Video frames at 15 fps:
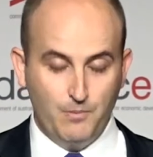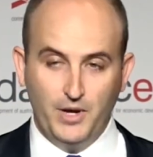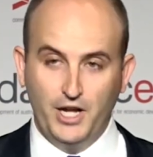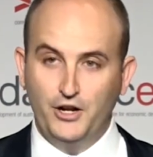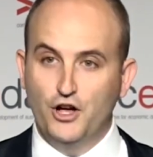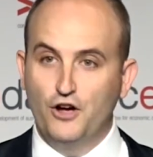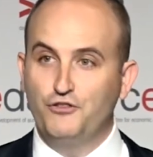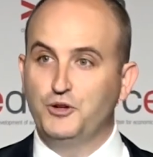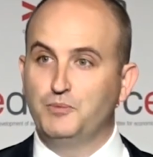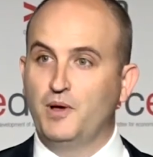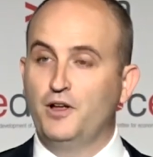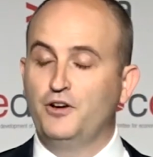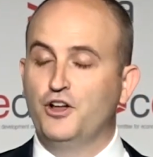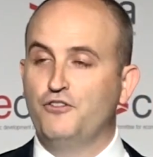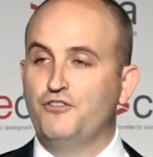In
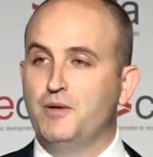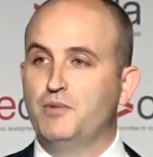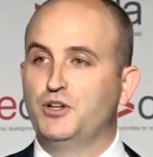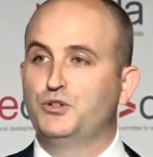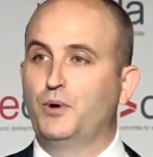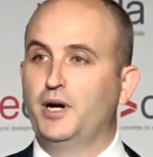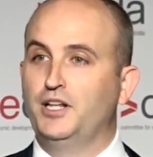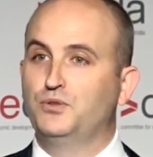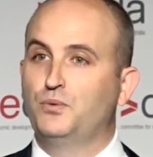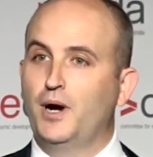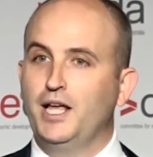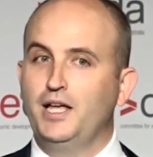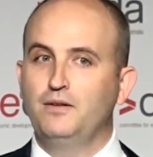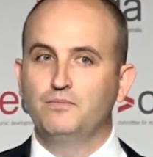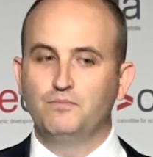November
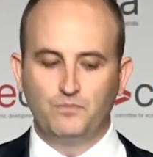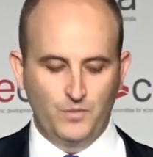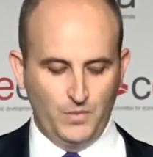2020,